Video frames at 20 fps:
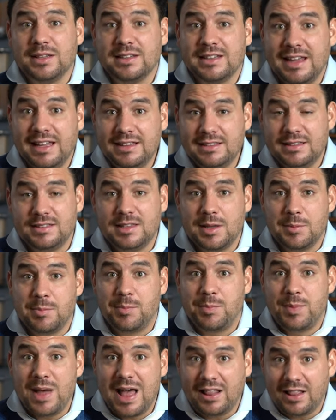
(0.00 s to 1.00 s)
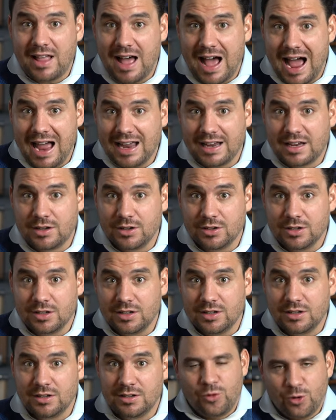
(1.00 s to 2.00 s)
and hit the bell icon
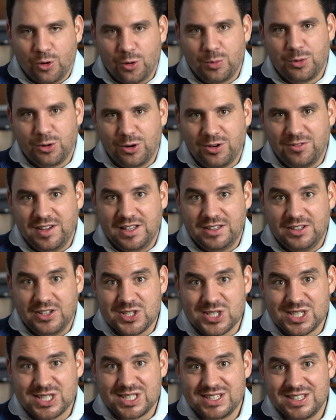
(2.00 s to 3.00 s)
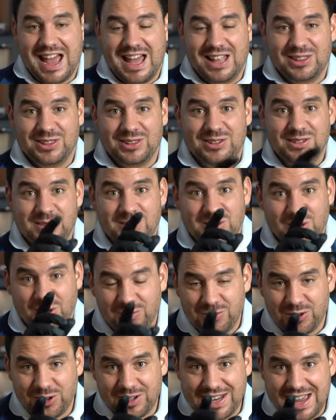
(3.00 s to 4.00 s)
for more videos. And
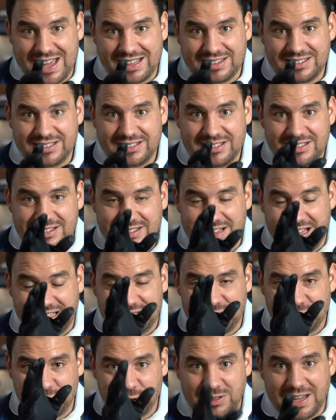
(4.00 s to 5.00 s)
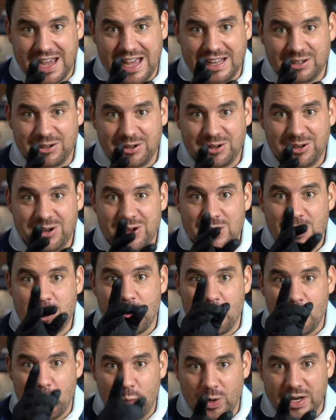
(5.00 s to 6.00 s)
don't forget that together,
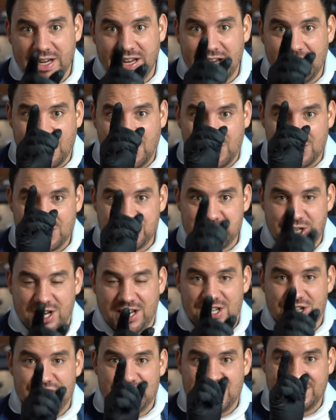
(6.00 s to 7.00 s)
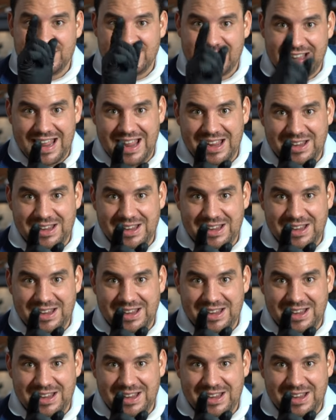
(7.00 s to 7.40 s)
we are changing the